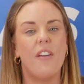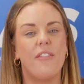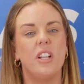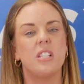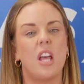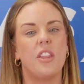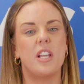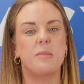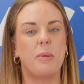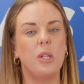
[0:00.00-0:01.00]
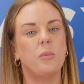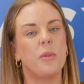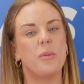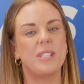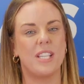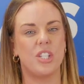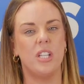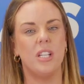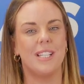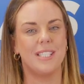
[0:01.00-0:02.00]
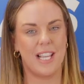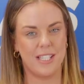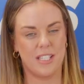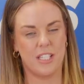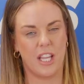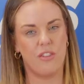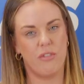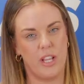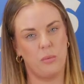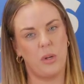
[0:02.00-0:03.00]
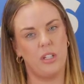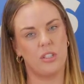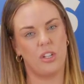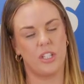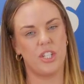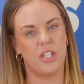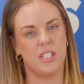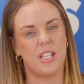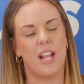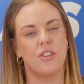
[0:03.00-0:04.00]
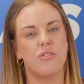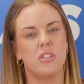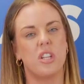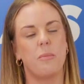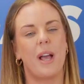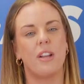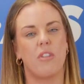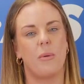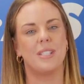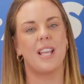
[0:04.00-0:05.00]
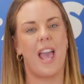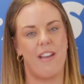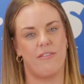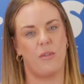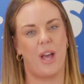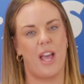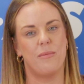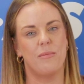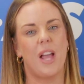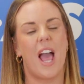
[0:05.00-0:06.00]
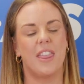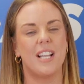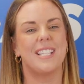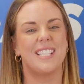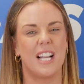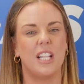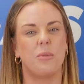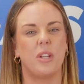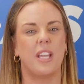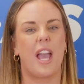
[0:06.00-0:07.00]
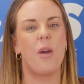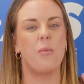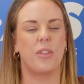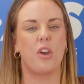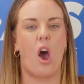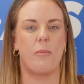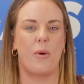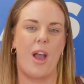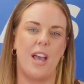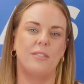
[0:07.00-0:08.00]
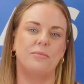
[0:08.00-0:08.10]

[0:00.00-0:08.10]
A filter that's built with precision, tested in real-world conditions, and trusted by growers everywhere. And that's exactly what you get with CarboAir.